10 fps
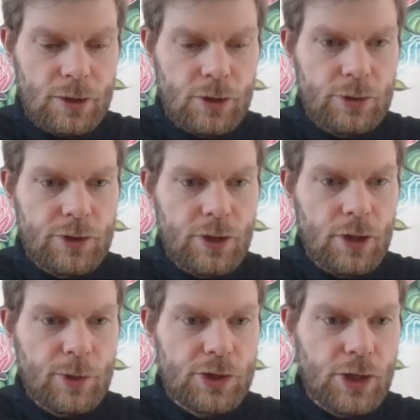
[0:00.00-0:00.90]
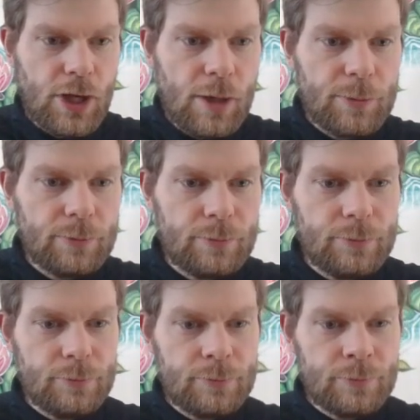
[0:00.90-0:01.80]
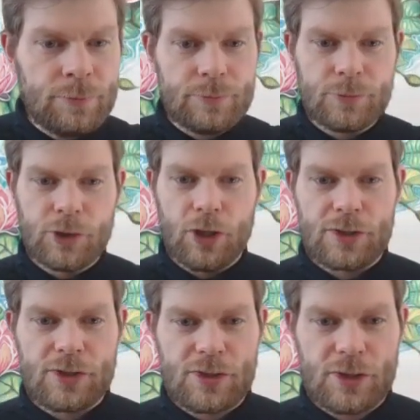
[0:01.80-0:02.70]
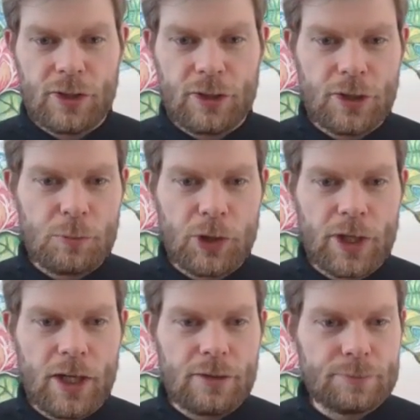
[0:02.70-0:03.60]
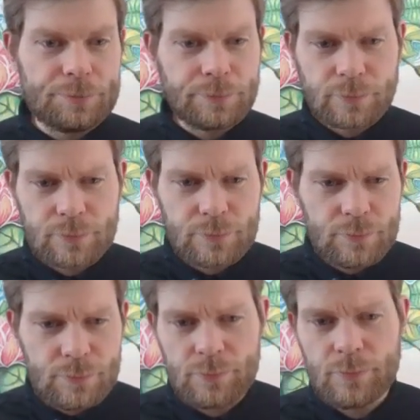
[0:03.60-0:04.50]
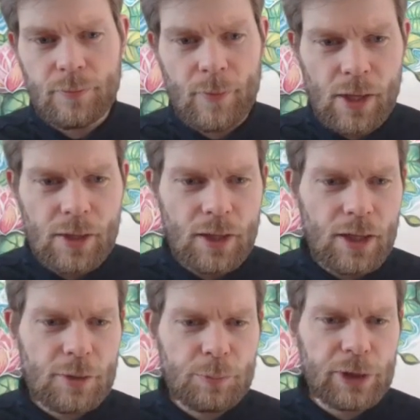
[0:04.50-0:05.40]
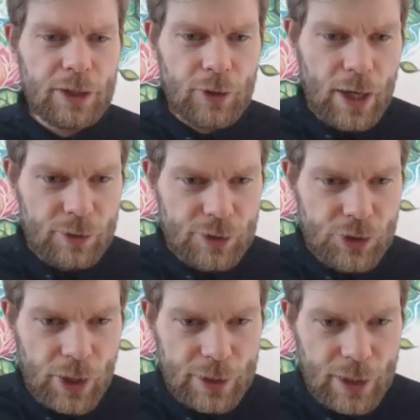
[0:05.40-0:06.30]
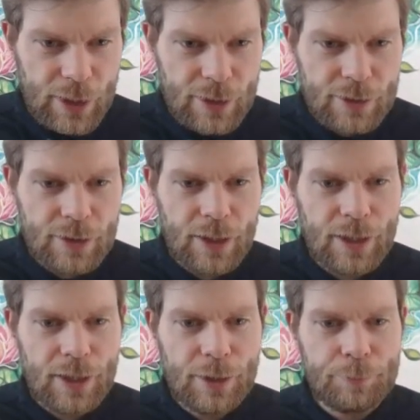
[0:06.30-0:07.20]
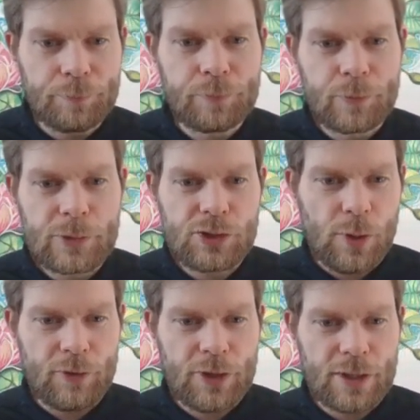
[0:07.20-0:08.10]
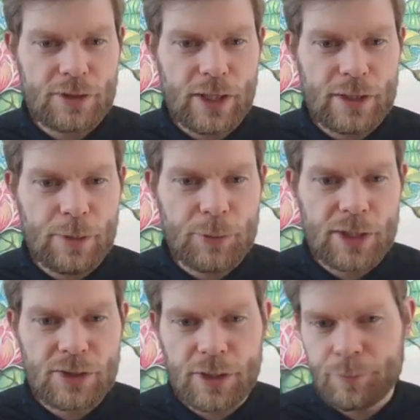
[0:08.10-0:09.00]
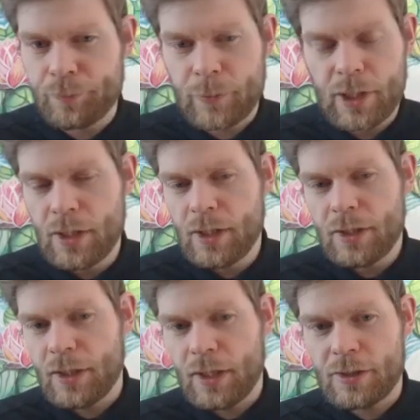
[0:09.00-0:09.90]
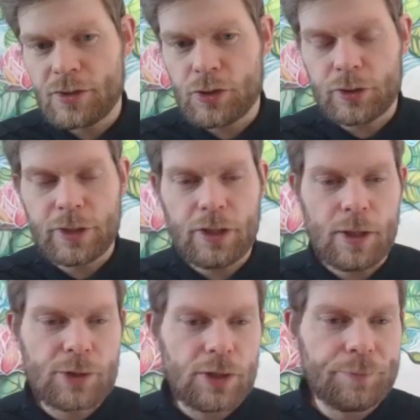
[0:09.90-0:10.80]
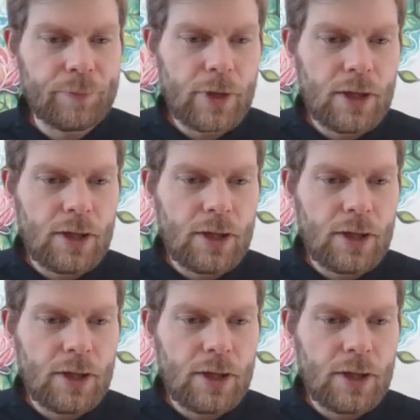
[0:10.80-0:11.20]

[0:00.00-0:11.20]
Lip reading: and go to the armor shop, notice it's all looking pretty good. I could play around and try and get it so everything's lined up nicely. That is certainly an option.